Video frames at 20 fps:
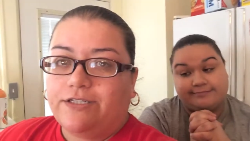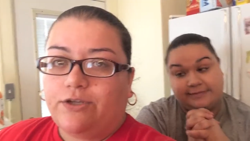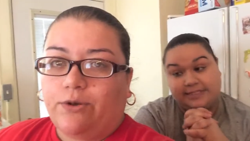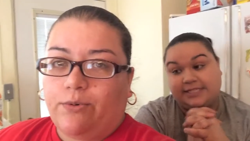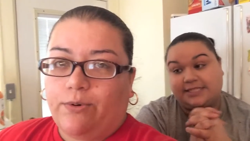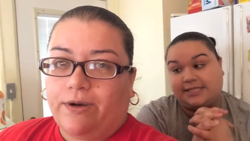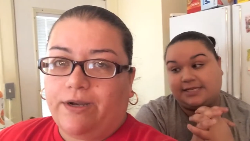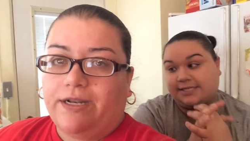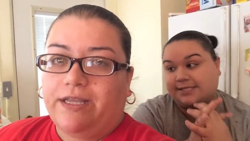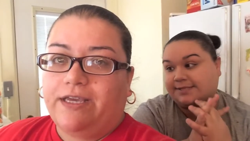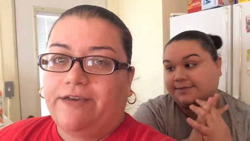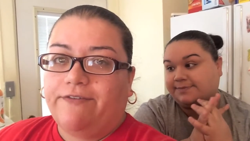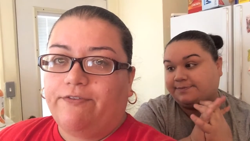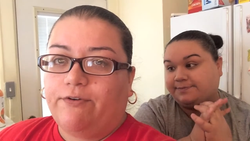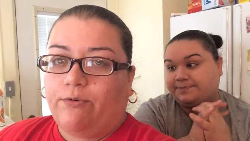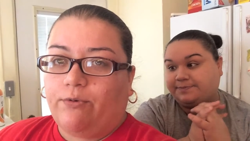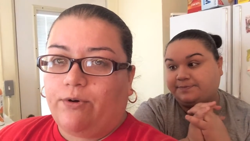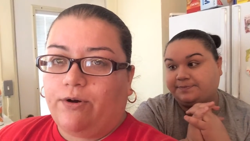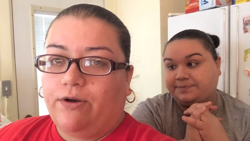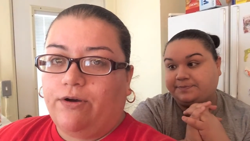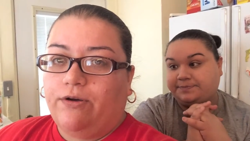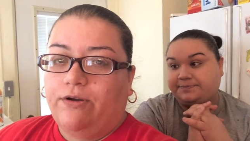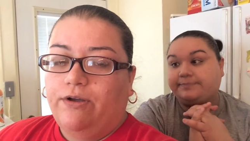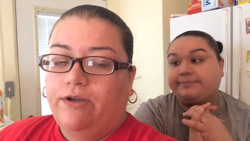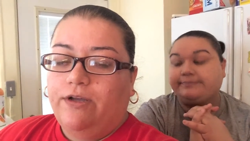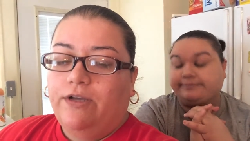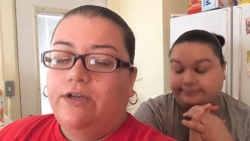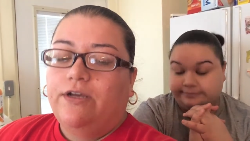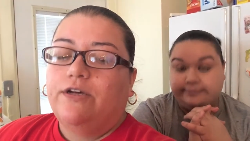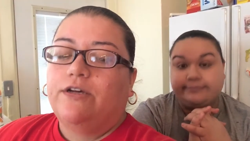Speaker 1: So we're going to give it a whirl.
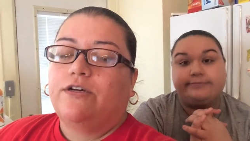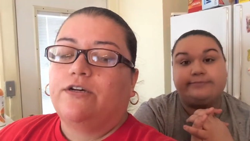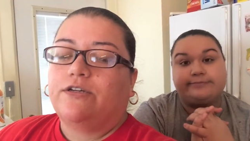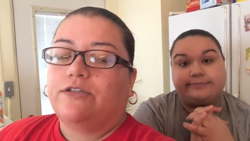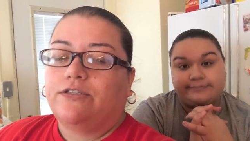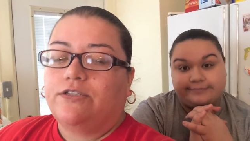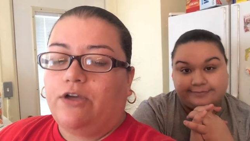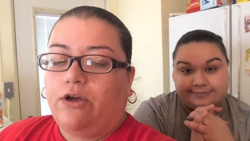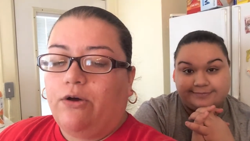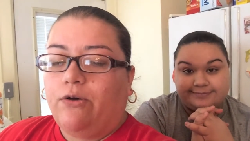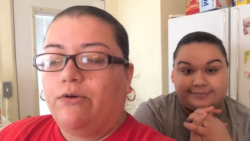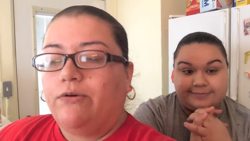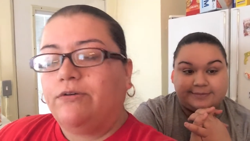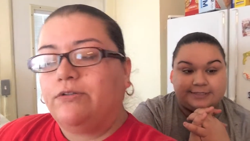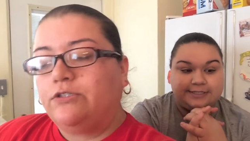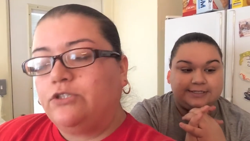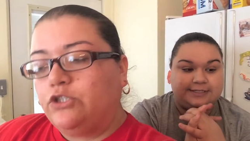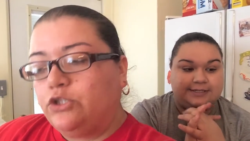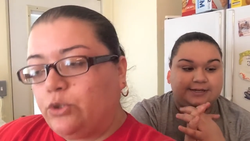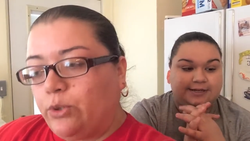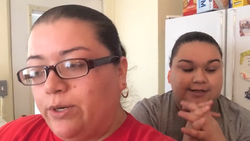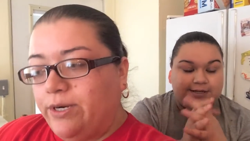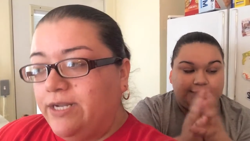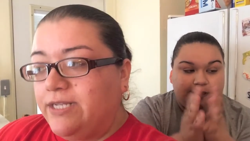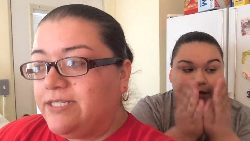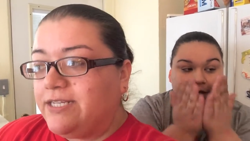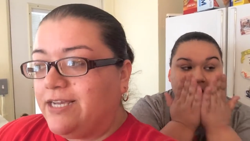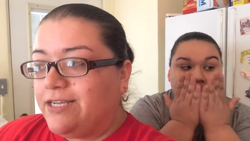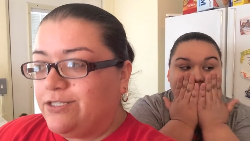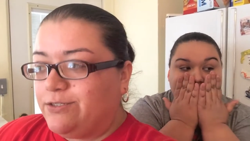So join
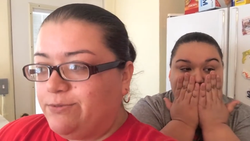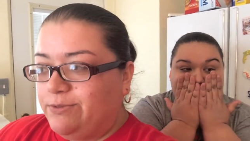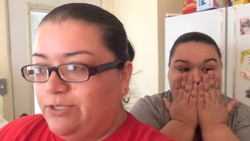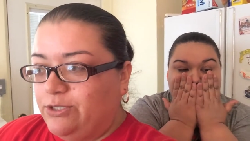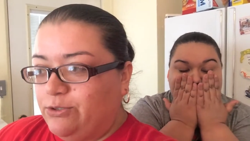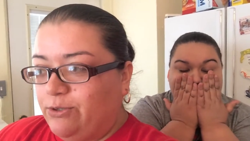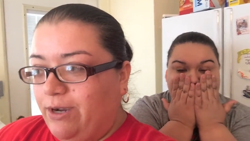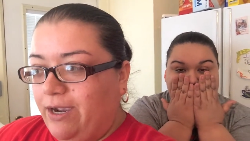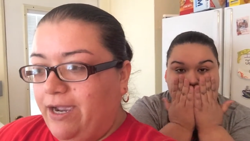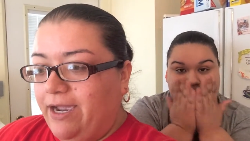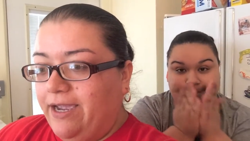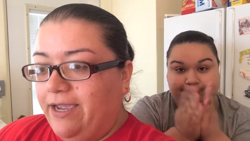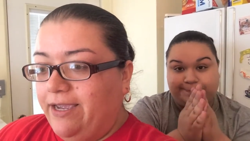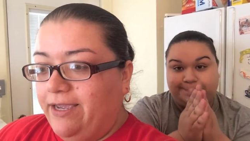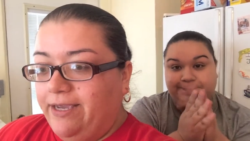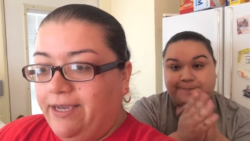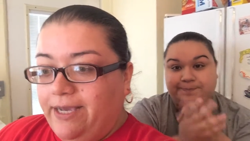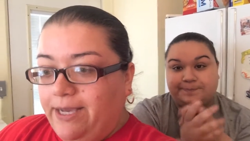us as we try